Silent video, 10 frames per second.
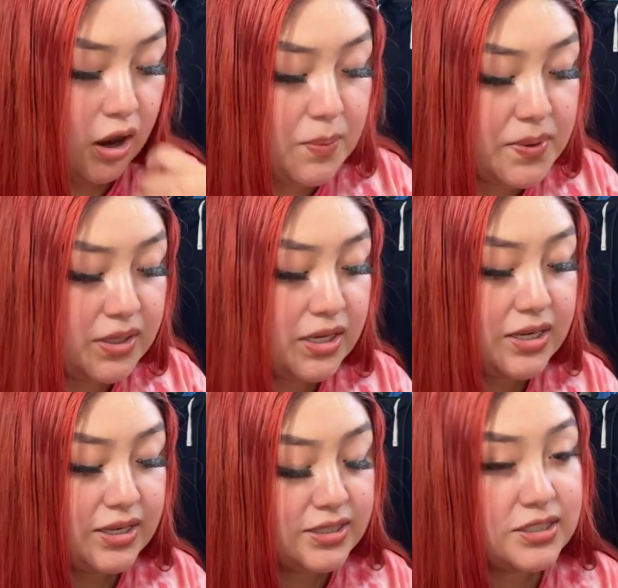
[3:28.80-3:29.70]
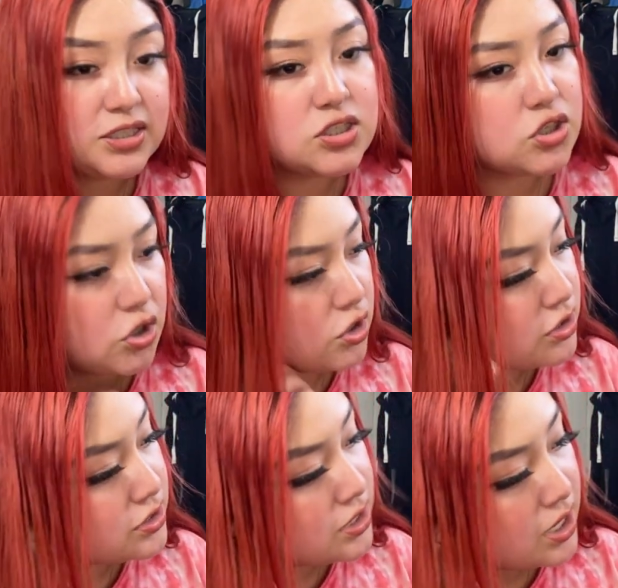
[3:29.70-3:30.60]
I've been like into
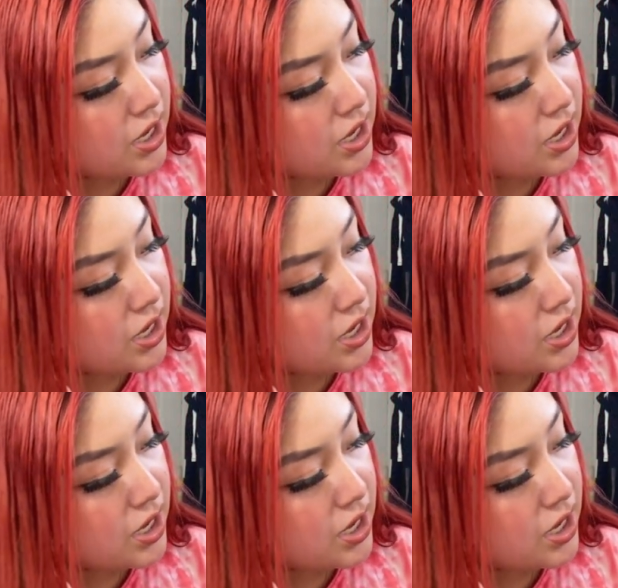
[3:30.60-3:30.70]
skirts.